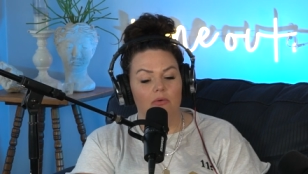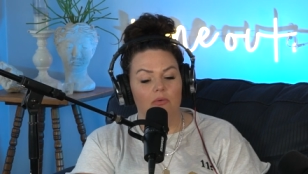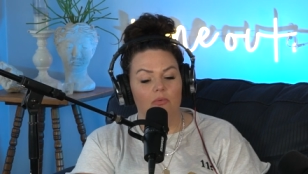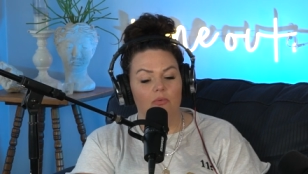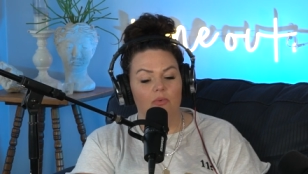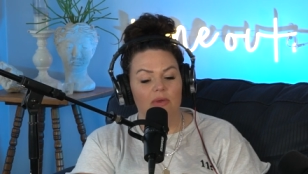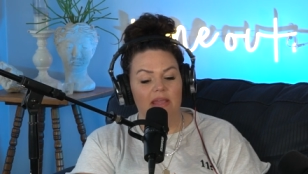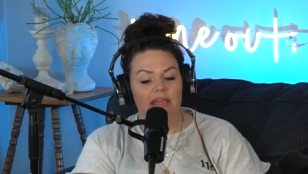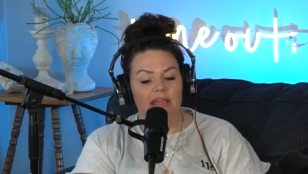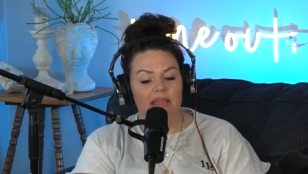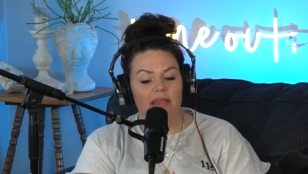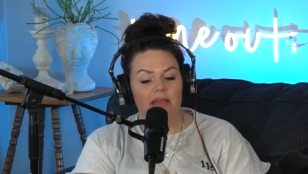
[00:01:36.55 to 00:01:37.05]

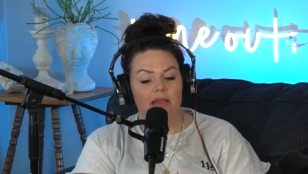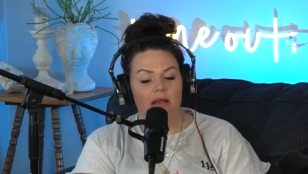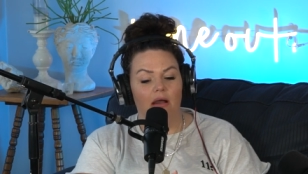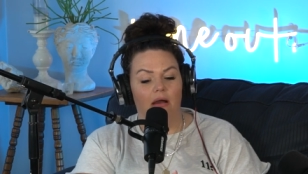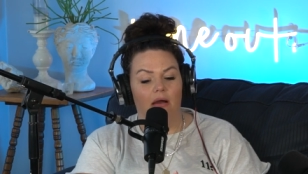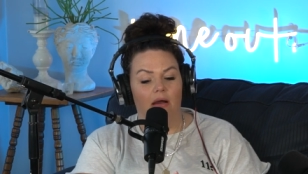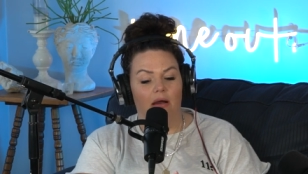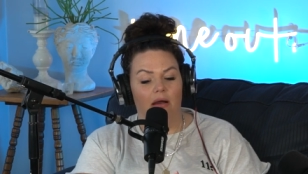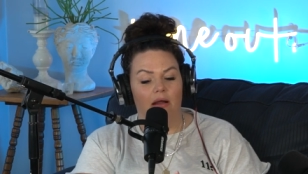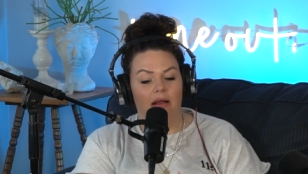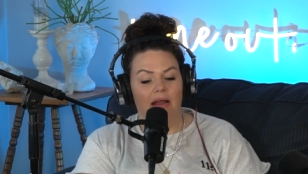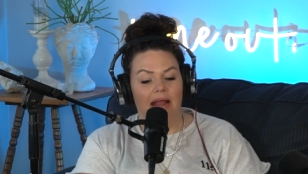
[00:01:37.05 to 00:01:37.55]
we
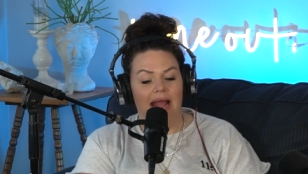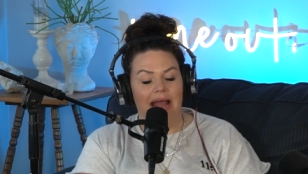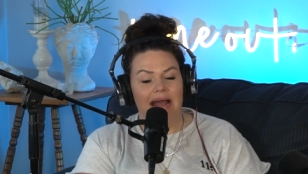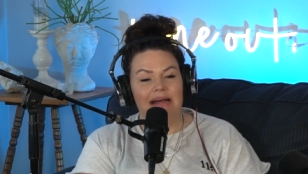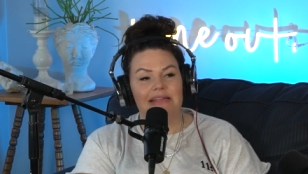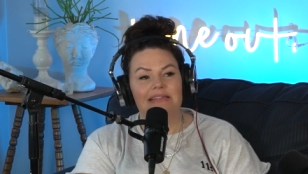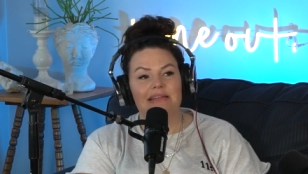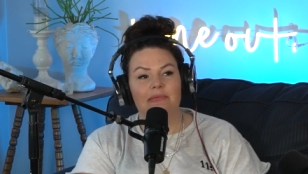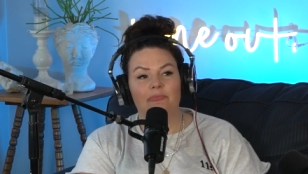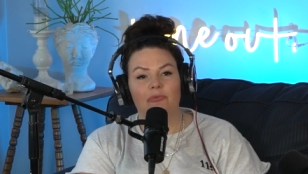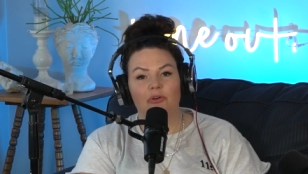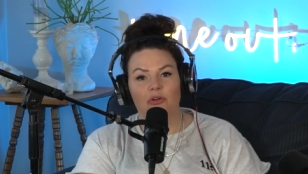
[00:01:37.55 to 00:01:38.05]
are,
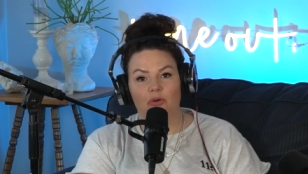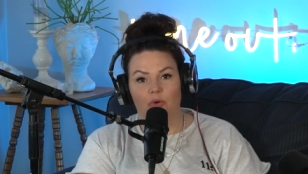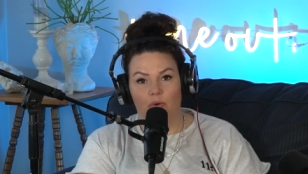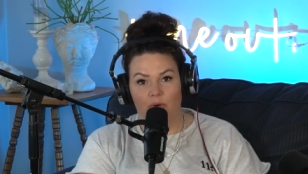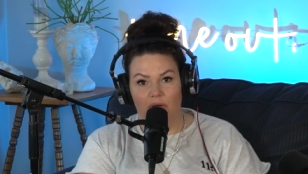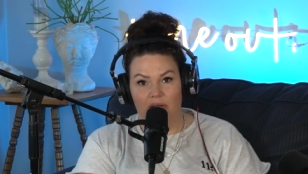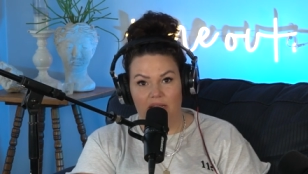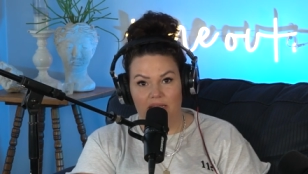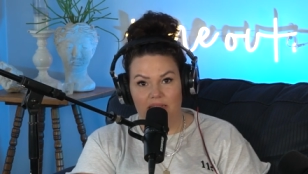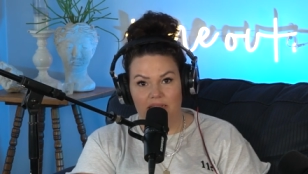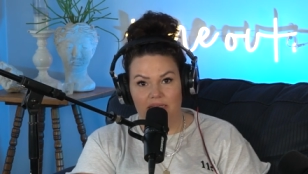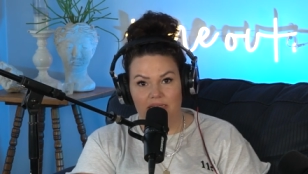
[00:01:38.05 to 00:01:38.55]
as I'm
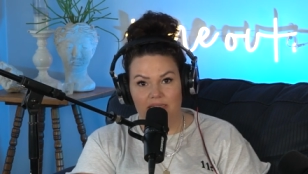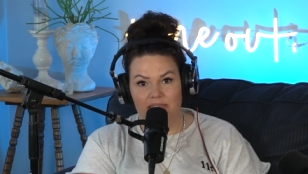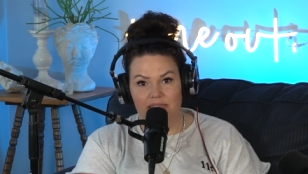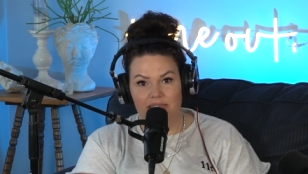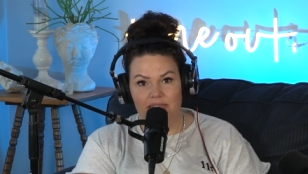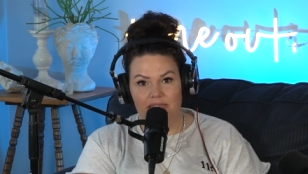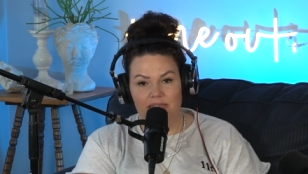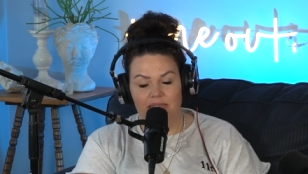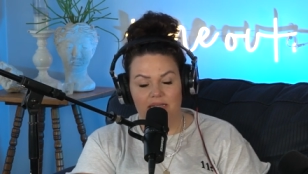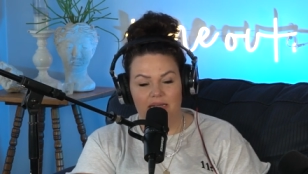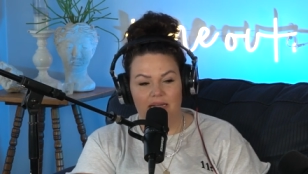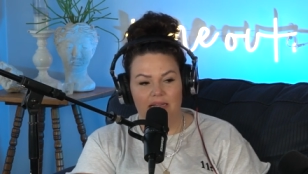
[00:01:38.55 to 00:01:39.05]
recording
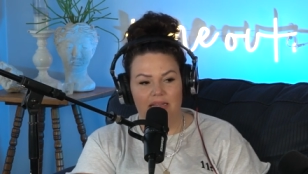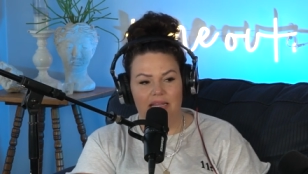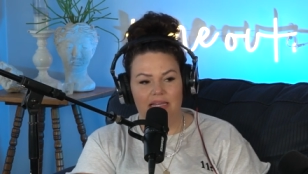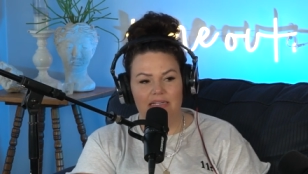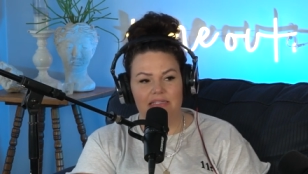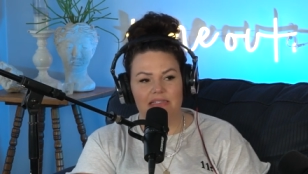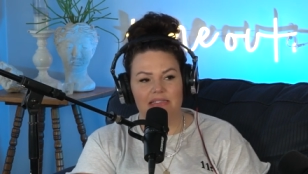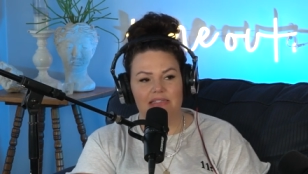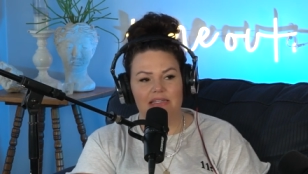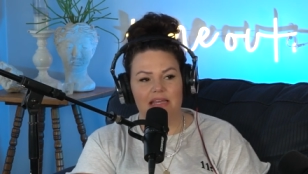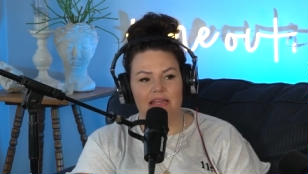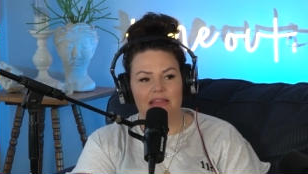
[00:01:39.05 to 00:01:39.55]
this, and I
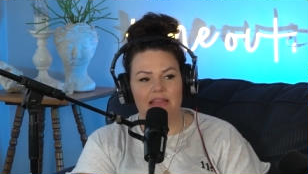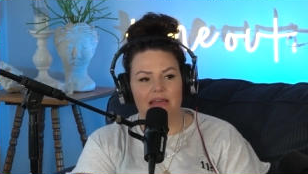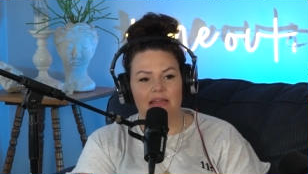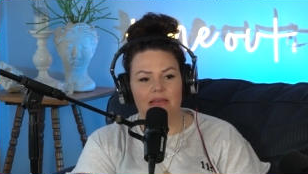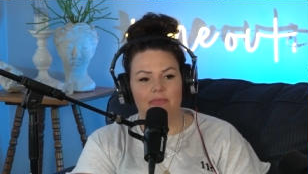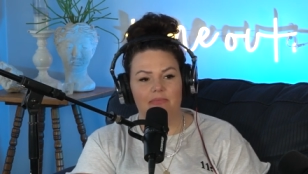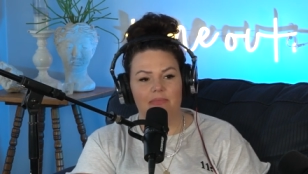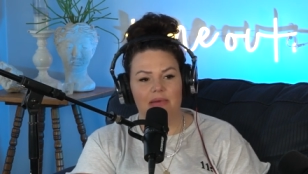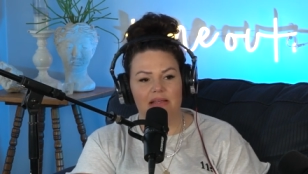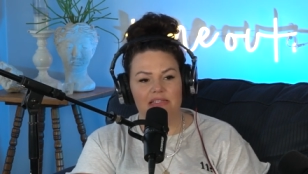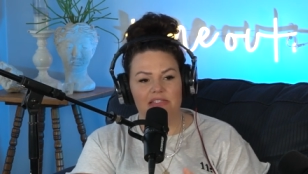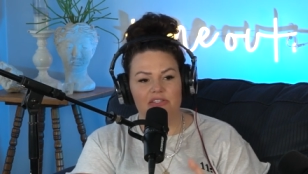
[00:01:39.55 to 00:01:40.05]
like to say
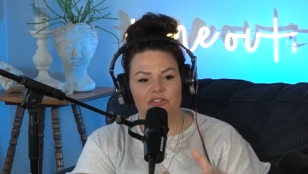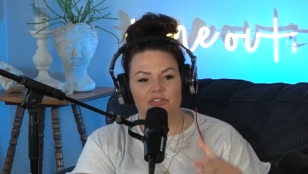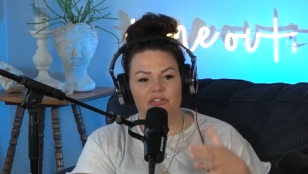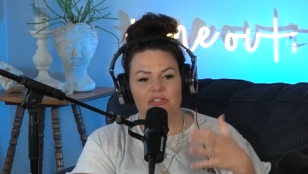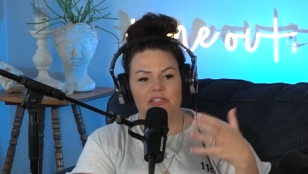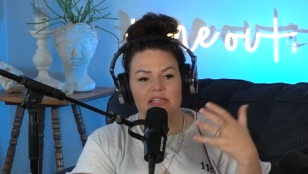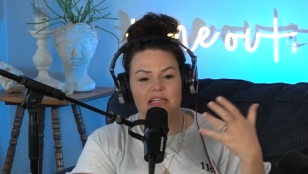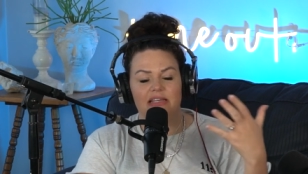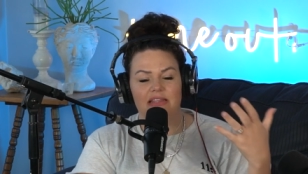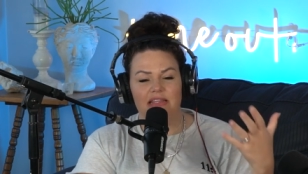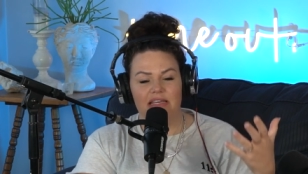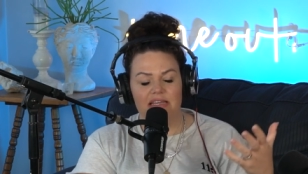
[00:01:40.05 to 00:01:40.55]
that
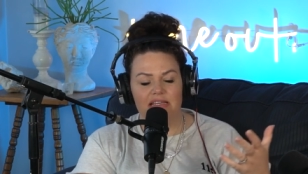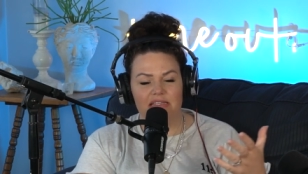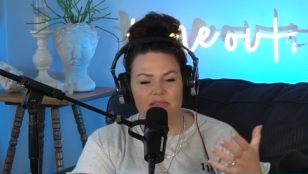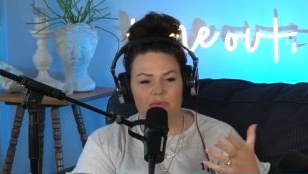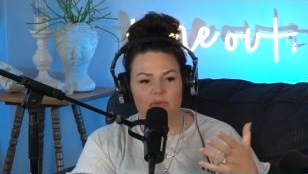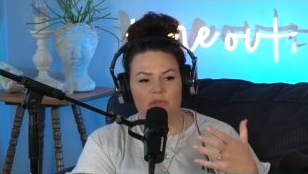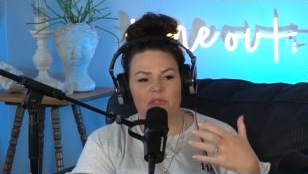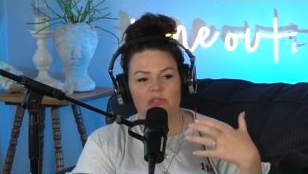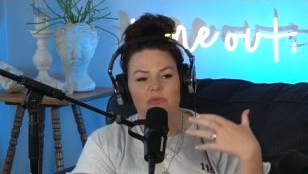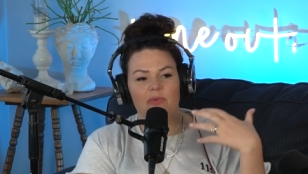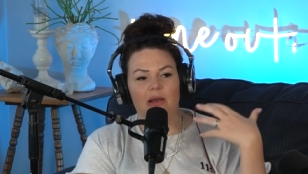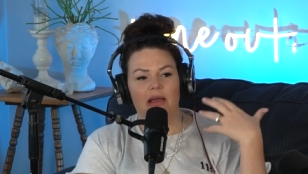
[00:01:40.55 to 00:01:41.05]
messages like these,
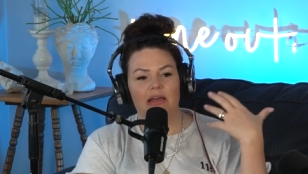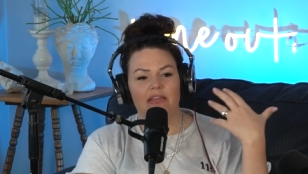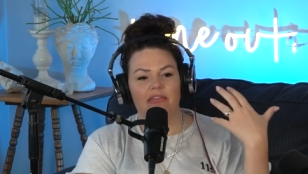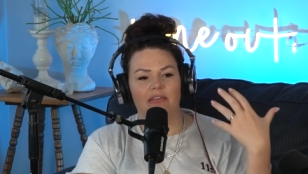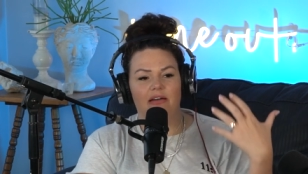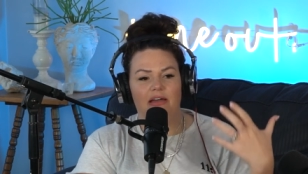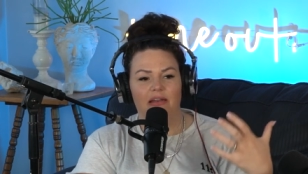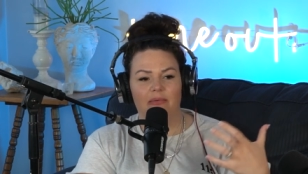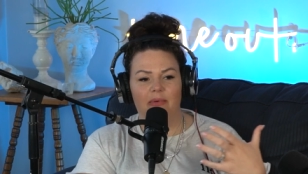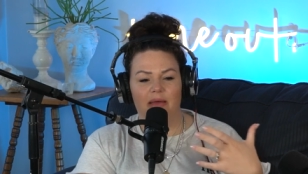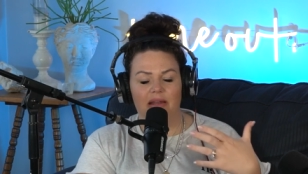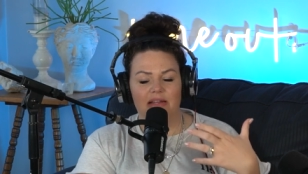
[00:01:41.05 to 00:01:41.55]
which is why I
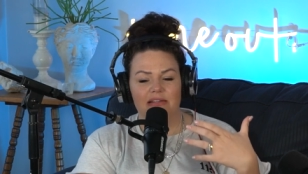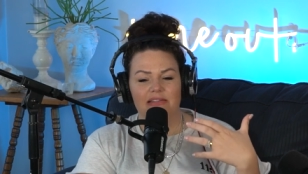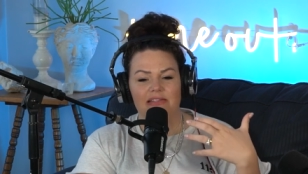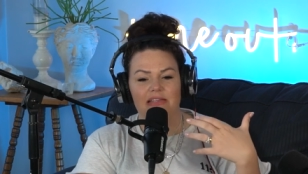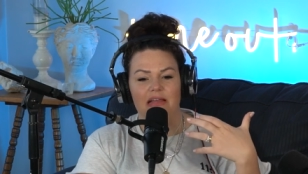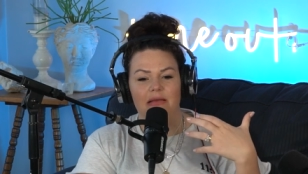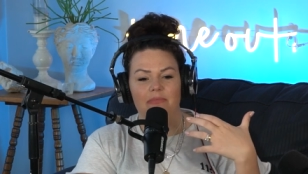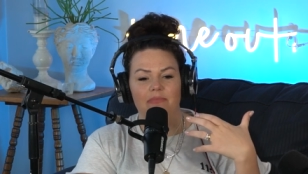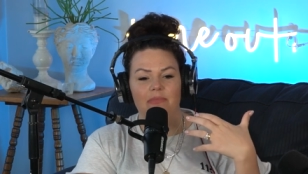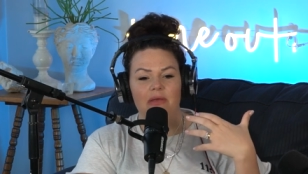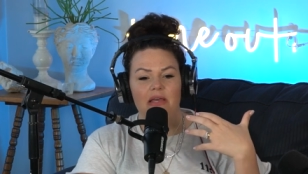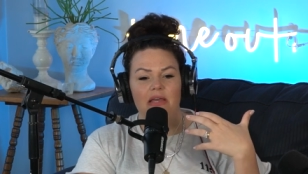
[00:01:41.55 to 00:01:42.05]
thought about it,
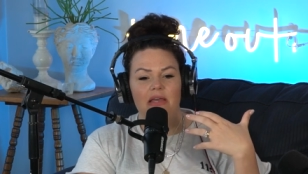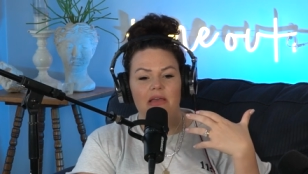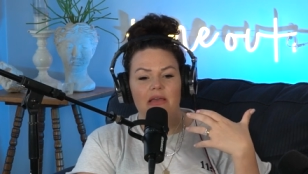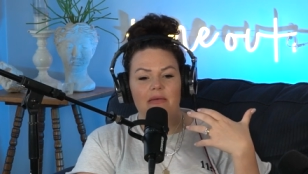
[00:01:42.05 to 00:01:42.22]
some